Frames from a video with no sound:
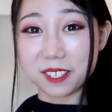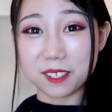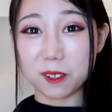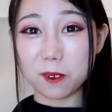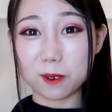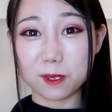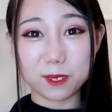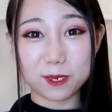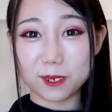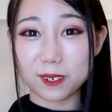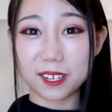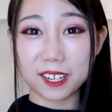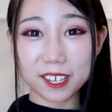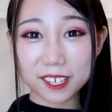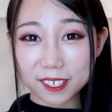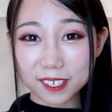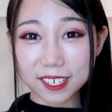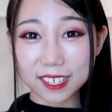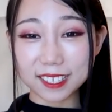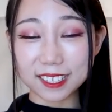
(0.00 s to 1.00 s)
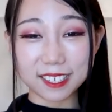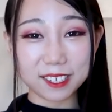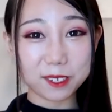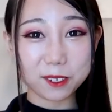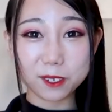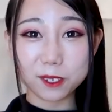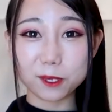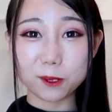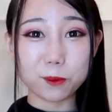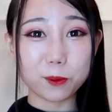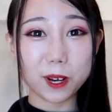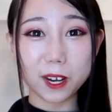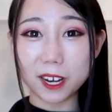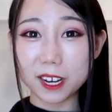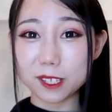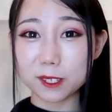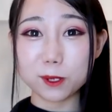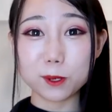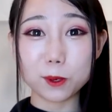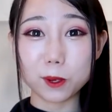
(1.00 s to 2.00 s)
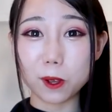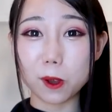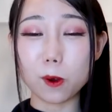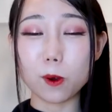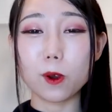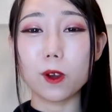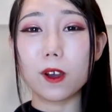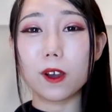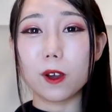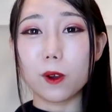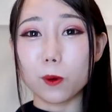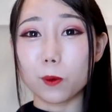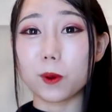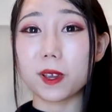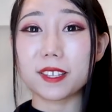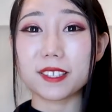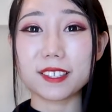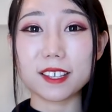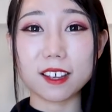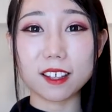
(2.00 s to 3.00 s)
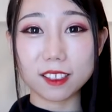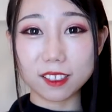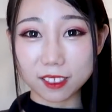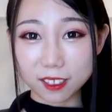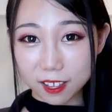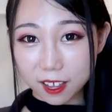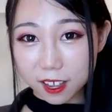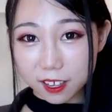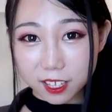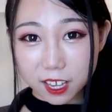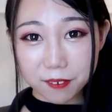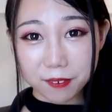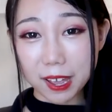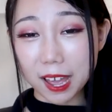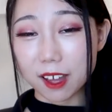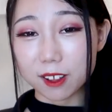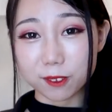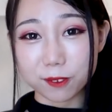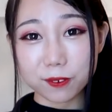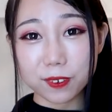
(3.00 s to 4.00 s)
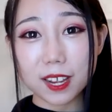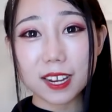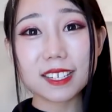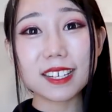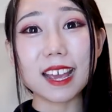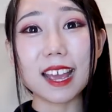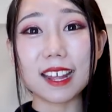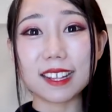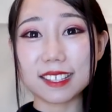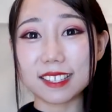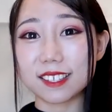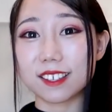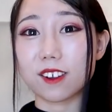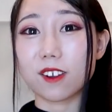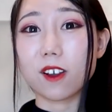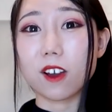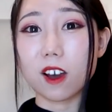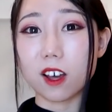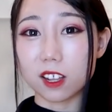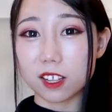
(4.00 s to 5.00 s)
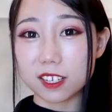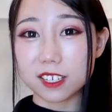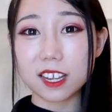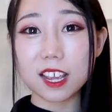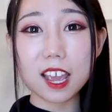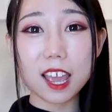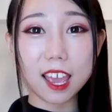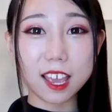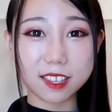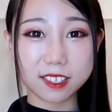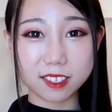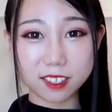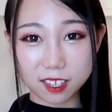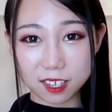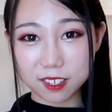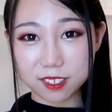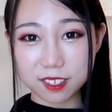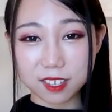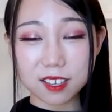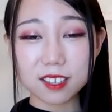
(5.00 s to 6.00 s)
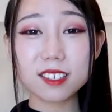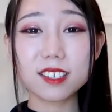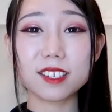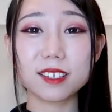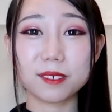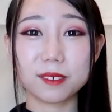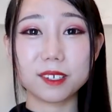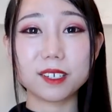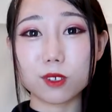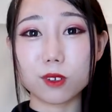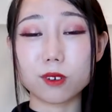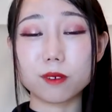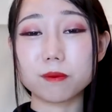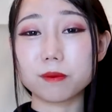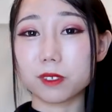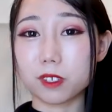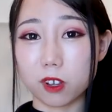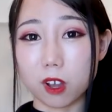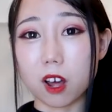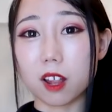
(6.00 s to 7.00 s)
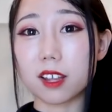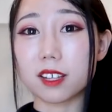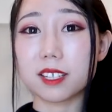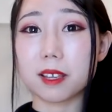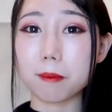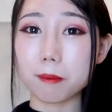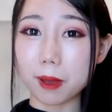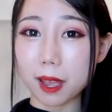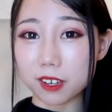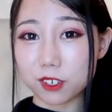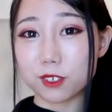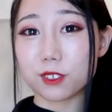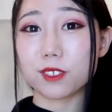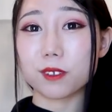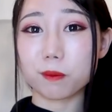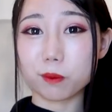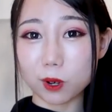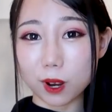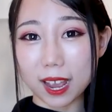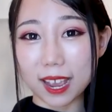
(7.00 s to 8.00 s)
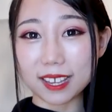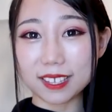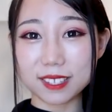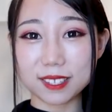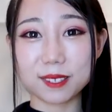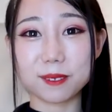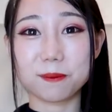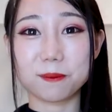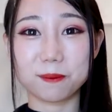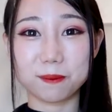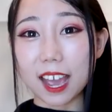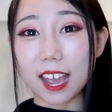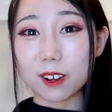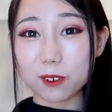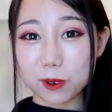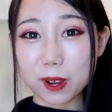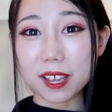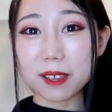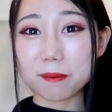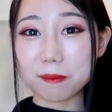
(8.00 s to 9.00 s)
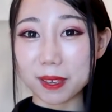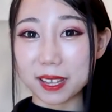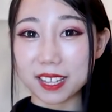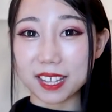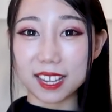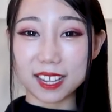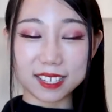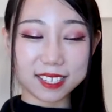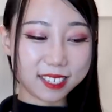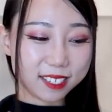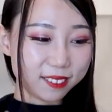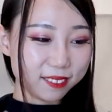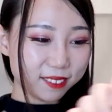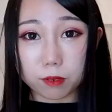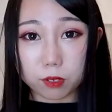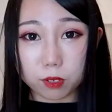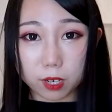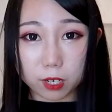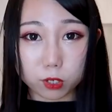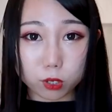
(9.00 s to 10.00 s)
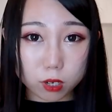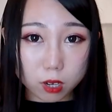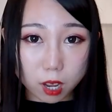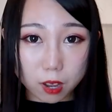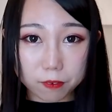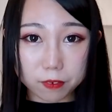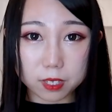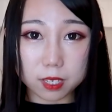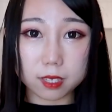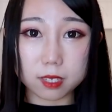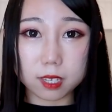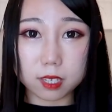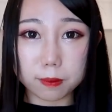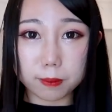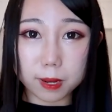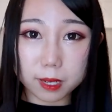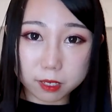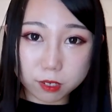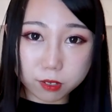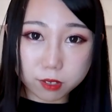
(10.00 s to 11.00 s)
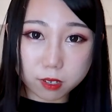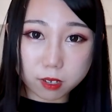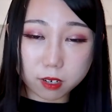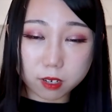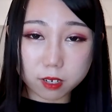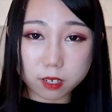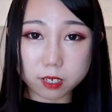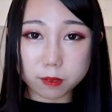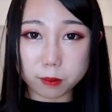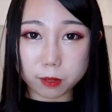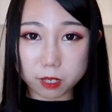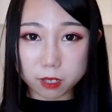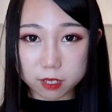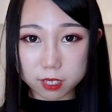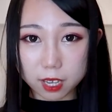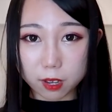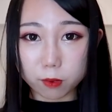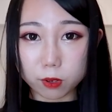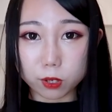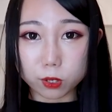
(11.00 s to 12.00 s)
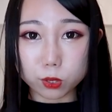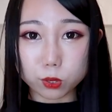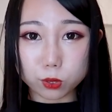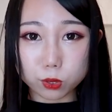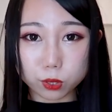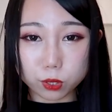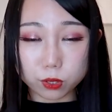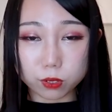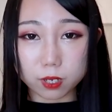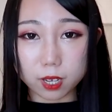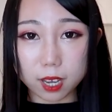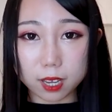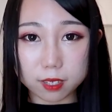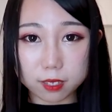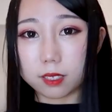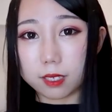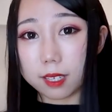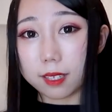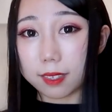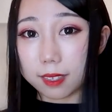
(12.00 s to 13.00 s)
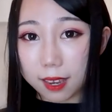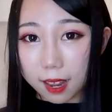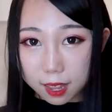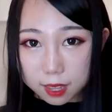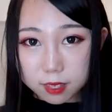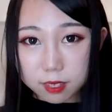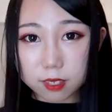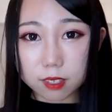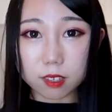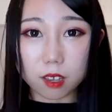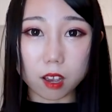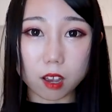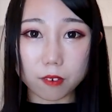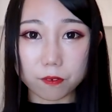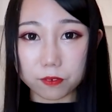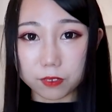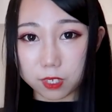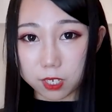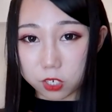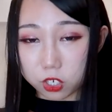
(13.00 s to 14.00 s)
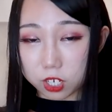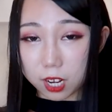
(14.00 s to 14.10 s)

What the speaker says: It looks really good. You could wear it to go with a lot of outfit, and the quality is decent. So the quality matches the price. I recommend it. So I took off the suspender skirt because I want to show you guys the length of the